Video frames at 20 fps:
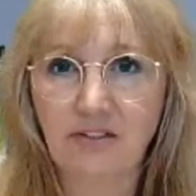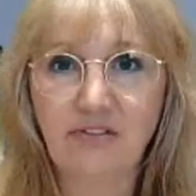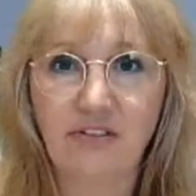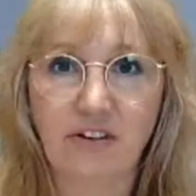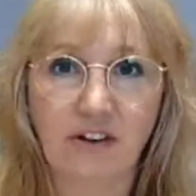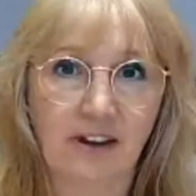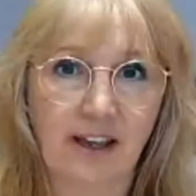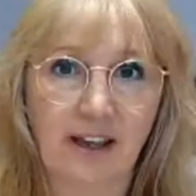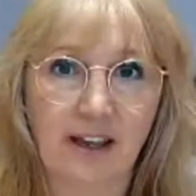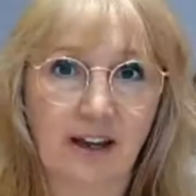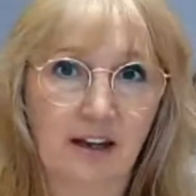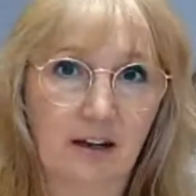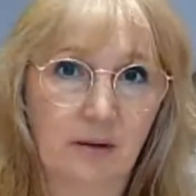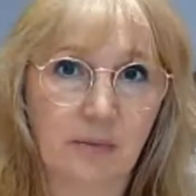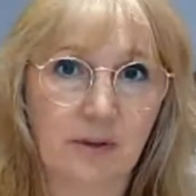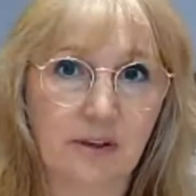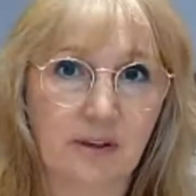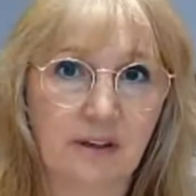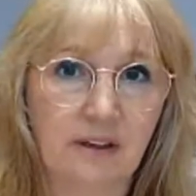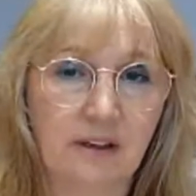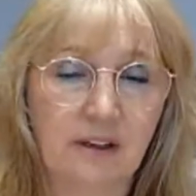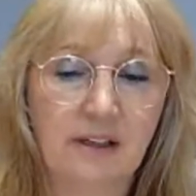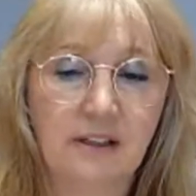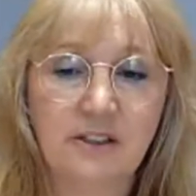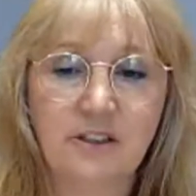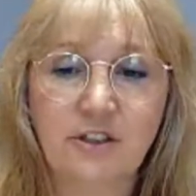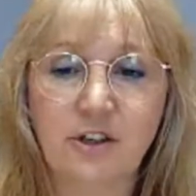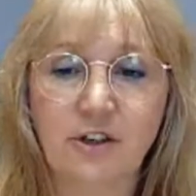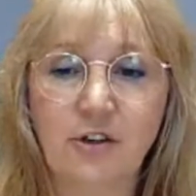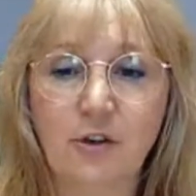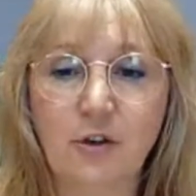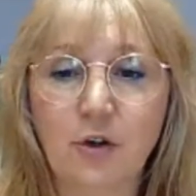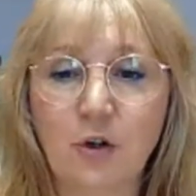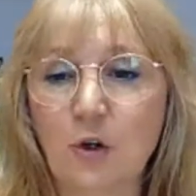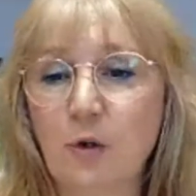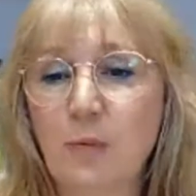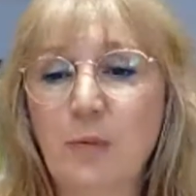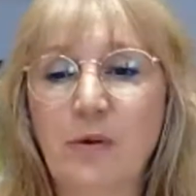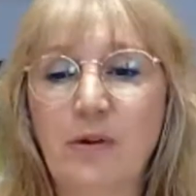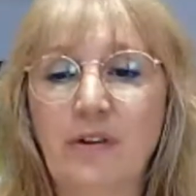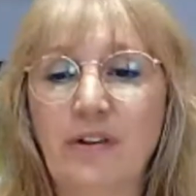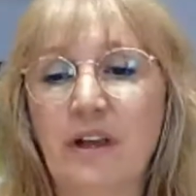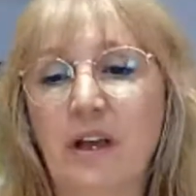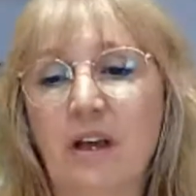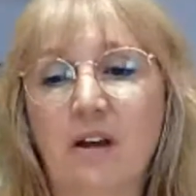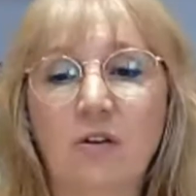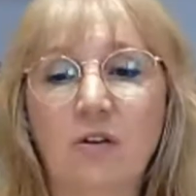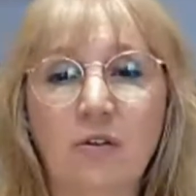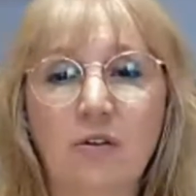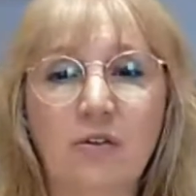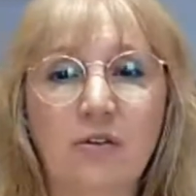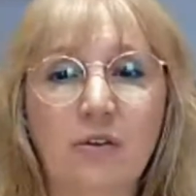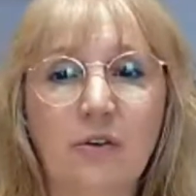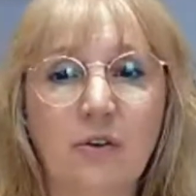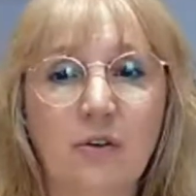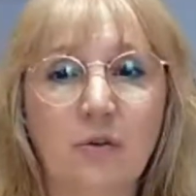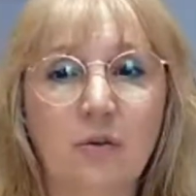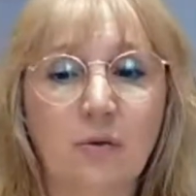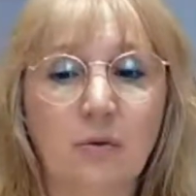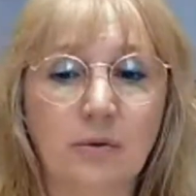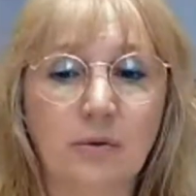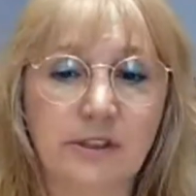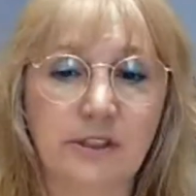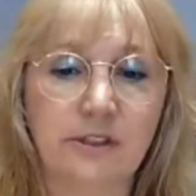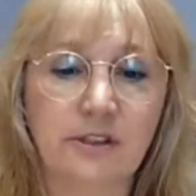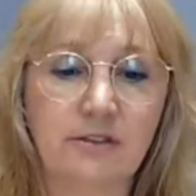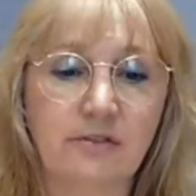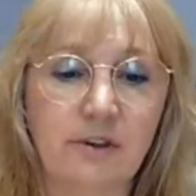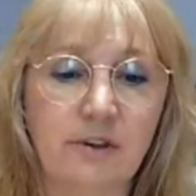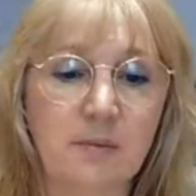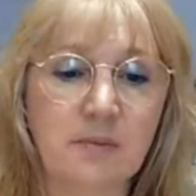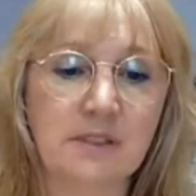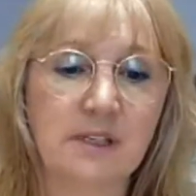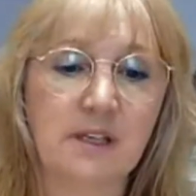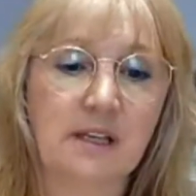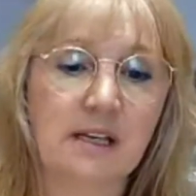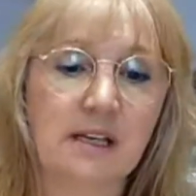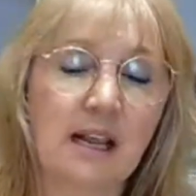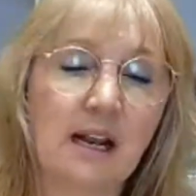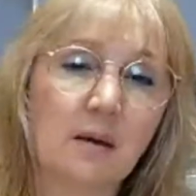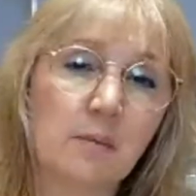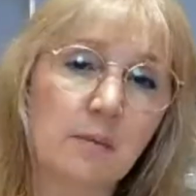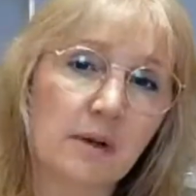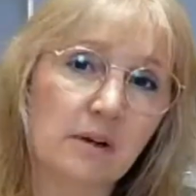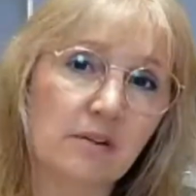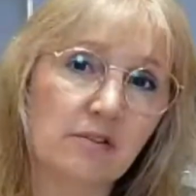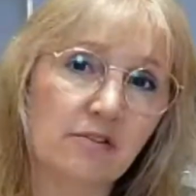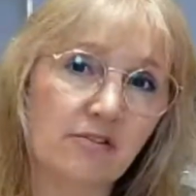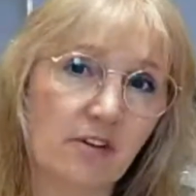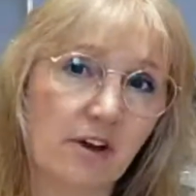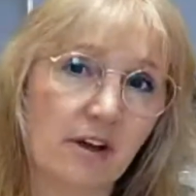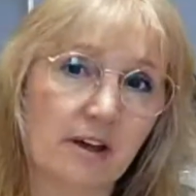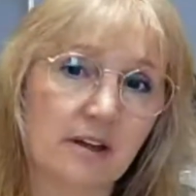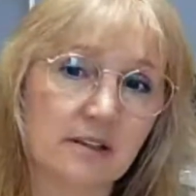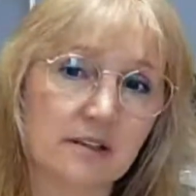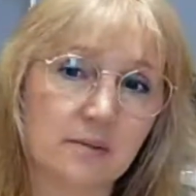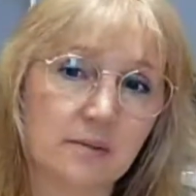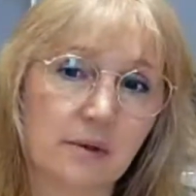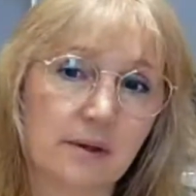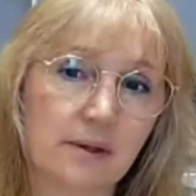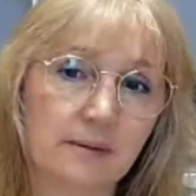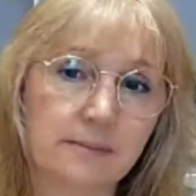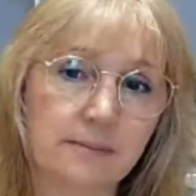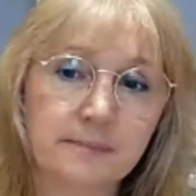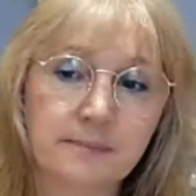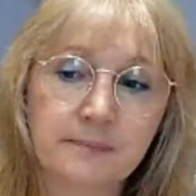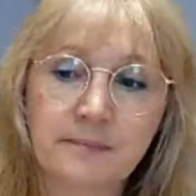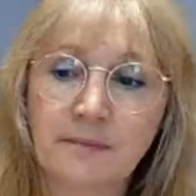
fire element. So you could put that on your altar to represent the element of fire as well.